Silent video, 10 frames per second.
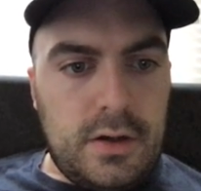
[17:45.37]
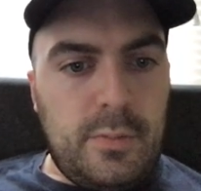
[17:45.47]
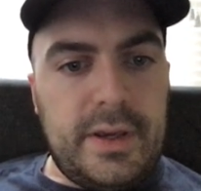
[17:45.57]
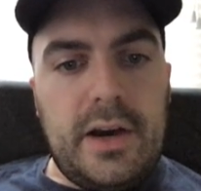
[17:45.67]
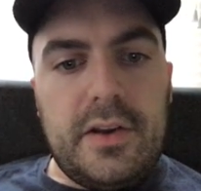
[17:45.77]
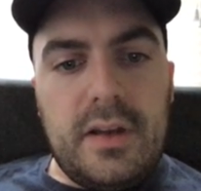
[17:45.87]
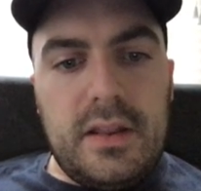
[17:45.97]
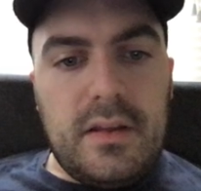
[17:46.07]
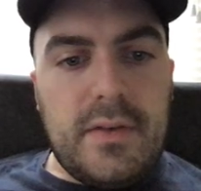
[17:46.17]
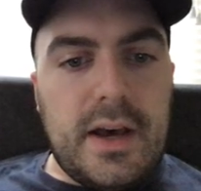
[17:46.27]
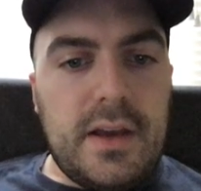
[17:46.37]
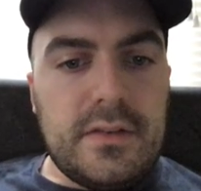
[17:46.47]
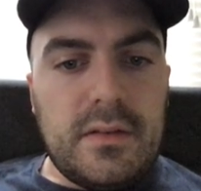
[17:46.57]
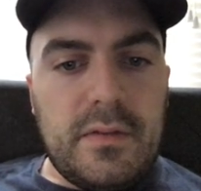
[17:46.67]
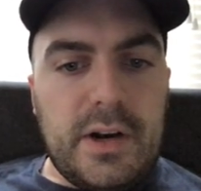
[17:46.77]
We calculated the values
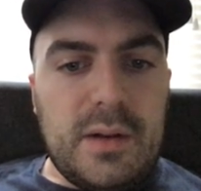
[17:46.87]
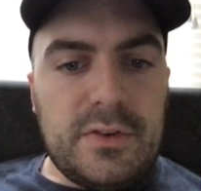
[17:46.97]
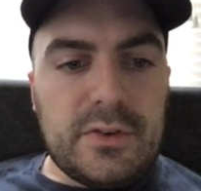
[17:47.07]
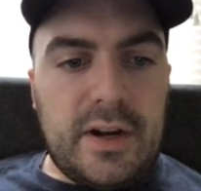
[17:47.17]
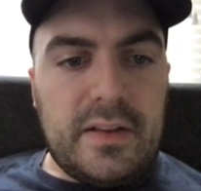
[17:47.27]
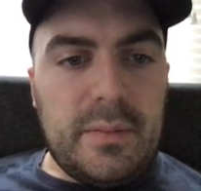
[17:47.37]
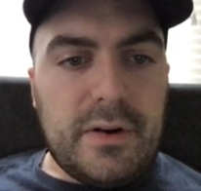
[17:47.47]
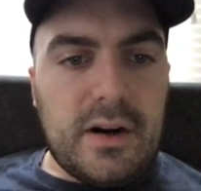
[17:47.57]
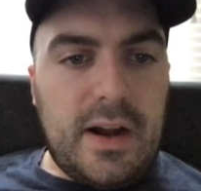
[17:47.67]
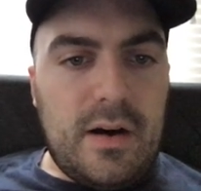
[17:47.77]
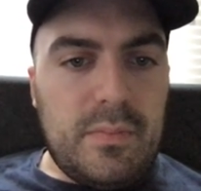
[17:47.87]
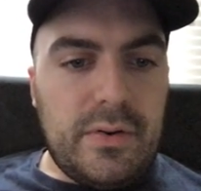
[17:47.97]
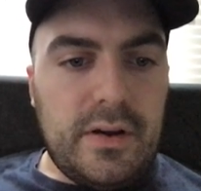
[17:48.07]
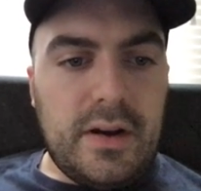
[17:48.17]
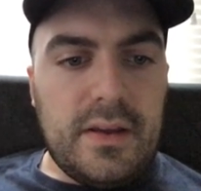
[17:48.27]
of the variables correctly, but our
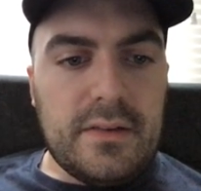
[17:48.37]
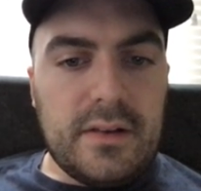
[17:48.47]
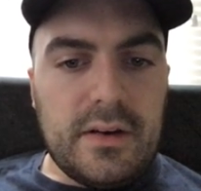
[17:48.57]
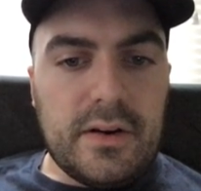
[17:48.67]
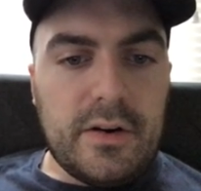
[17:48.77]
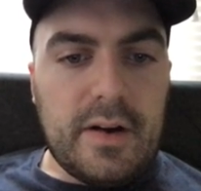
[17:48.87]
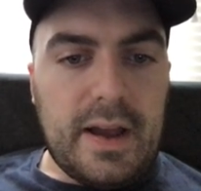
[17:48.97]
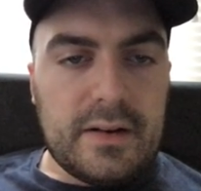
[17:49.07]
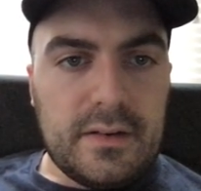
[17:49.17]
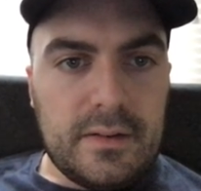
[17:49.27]
output is incorrect.